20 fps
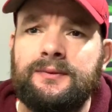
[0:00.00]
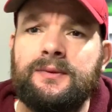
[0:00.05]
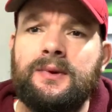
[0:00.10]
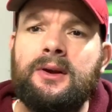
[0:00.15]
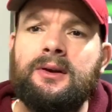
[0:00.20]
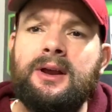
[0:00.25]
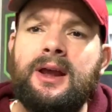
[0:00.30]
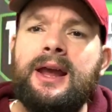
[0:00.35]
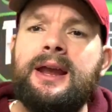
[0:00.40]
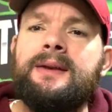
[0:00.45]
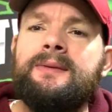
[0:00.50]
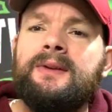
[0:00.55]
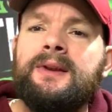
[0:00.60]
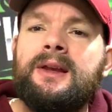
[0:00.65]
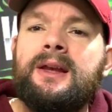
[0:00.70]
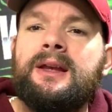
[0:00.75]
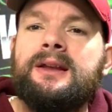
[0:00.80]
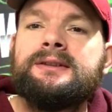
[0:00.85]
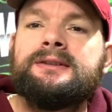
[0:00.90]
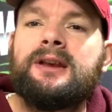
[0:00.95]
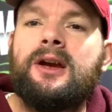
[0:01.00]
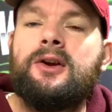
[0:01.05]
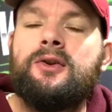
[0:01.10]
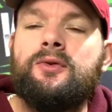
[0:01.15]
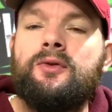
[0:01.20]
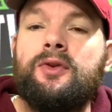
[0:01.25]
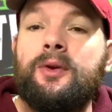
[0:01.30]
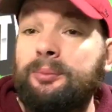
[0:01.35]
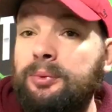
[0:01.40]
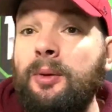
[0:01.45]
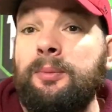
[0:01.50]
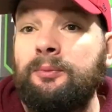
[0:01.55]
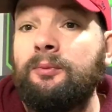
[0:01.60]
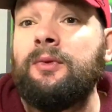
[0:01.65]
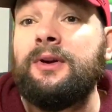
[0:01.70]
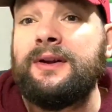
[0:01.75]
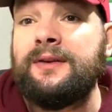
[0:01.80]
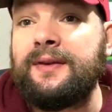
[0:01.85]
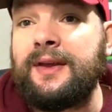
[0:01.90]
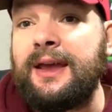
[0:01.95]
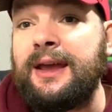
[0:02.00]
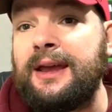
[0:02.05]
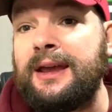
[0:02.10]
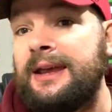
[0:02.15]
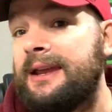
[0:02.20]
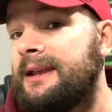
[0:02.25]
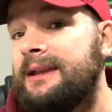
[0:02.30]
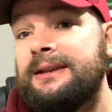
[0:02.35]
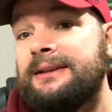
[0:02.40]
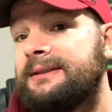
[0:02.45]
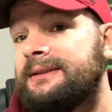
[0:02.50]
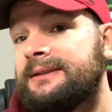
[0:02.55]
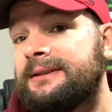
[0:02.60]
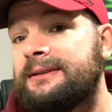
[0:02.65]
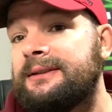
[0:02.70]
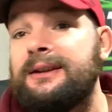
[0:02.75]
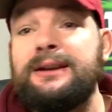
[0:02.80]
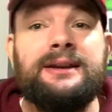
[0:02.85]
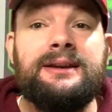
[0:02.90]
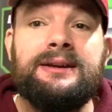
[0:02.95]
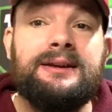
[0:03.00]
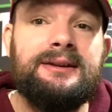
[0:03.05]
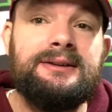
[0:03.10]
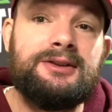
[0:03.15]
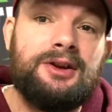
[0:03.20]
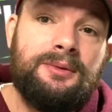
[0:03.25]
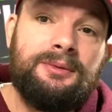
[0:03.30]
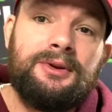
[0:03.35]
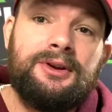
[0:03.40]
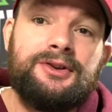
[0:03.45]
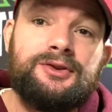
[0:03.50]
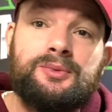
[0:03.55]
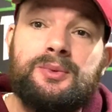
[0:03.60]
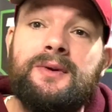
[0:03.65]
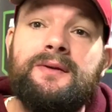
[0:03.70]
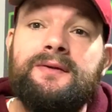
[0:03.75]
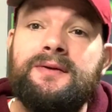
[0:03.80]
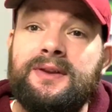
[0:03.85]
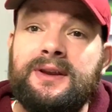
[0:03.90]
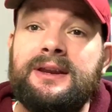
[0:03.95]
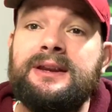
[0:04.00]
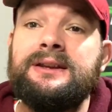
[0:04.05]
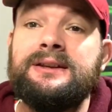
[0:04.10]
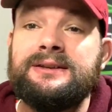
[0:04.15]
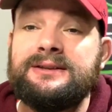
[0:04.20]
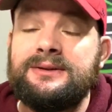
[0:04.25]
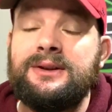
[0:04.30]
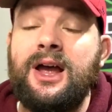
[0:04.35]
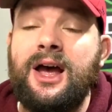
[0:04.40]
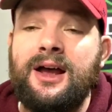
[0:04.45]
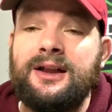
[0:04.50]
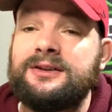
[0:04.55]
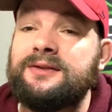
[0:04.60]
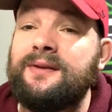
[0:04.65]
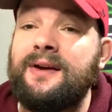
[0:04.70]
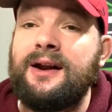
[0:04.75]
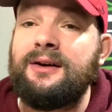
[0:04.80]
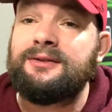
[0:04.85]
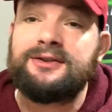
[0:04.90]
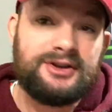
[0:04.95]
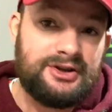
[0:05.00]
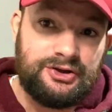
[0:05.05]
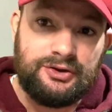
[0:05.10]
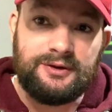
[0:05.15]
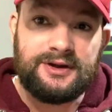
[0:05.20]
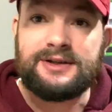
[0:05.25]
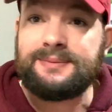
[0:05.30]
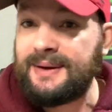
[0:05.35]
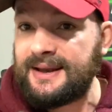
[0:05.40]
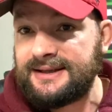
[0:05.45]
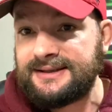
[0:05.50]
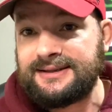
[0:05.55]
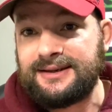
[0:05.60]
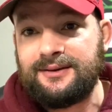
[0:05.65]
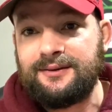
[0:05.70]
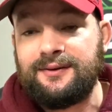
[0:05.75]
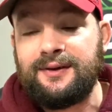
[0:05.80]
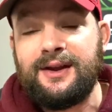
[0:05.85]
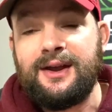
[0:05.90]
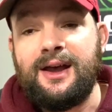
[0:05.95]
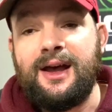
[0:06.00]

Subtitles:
Okay, so the problem with it is the termagants with the devourers are too expensive,